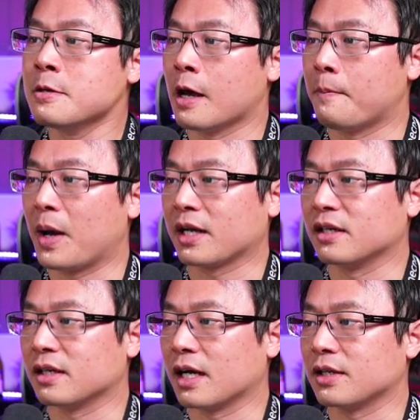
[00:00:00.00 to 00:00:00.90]
Back
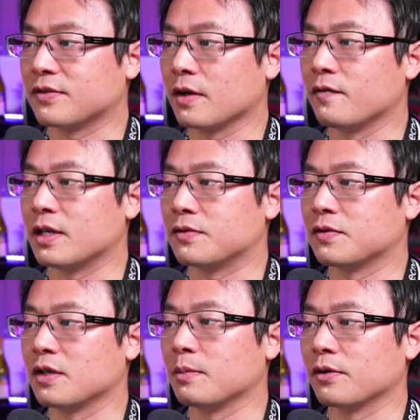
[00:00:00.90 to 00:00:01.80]
in the 1970s,
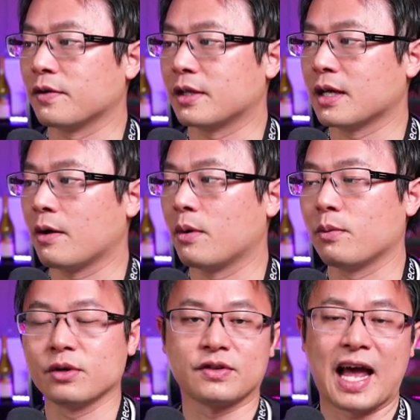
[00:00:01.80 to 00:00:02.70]
similarly,
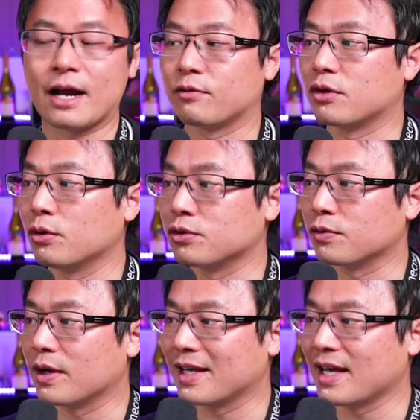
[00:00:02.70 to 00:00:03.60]
Taiwan was an
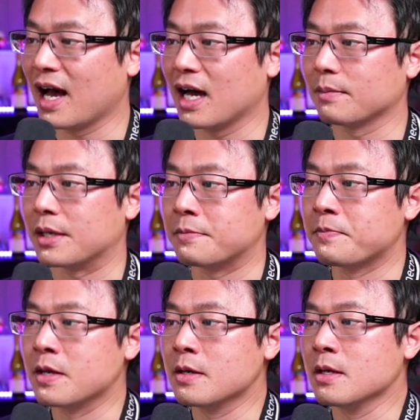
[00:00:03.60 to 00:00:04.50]
agricultural economy.
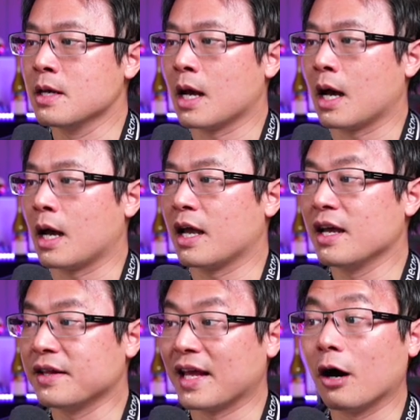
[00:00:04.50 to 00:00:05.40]

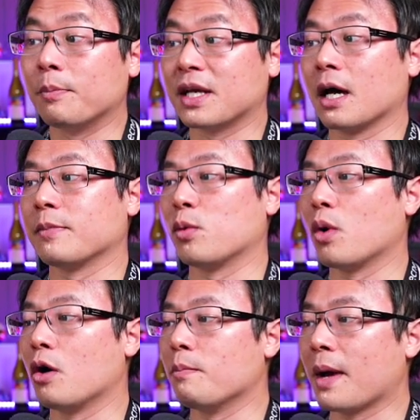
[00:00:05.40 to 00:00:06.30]
And now become the
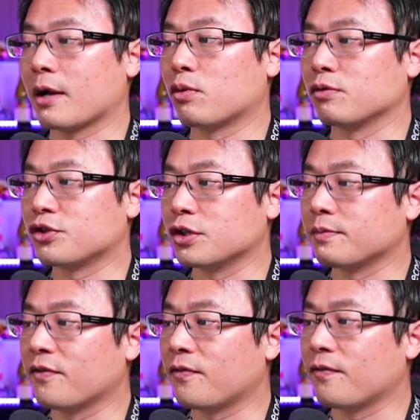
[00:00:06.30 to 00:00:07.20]
world macro
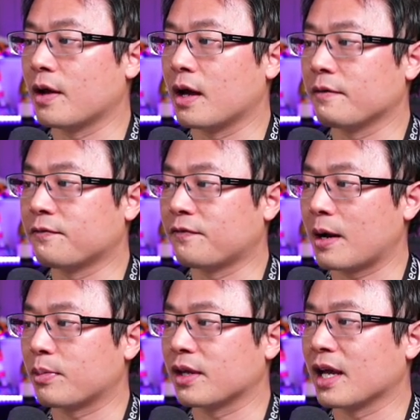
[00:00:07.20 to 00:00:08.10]
chip
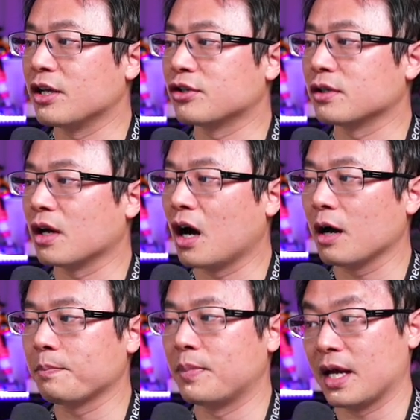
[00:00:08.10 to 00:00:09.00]
fabrication
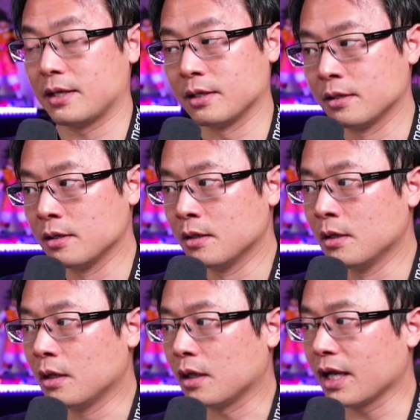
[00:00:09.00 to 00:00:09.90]
hotbed.
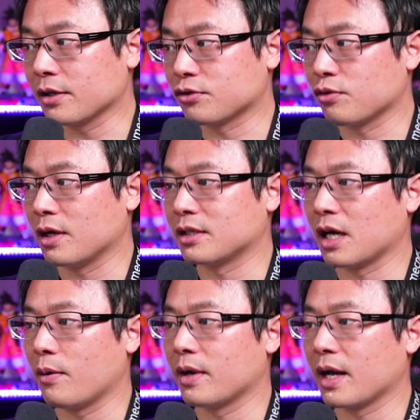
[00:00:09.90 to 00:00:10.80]
Like Australia,
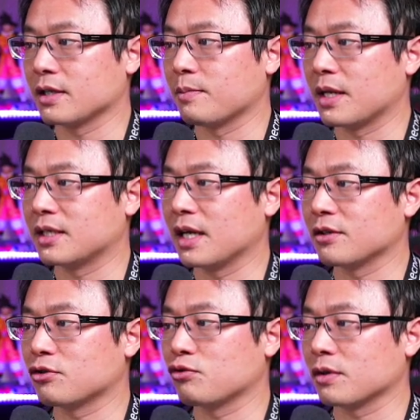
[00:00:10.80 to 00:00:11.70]
Taiwan has
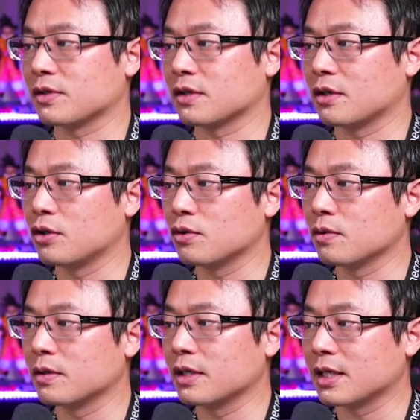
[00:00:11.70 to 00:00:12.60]
maintained strong
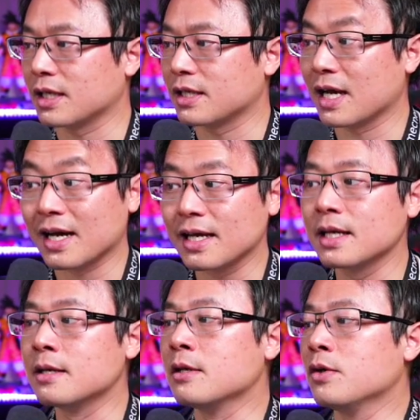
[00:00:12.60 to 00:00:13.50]
security
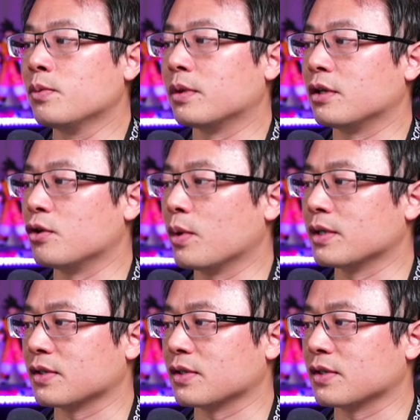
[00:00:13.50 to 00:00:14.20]
tie with the US,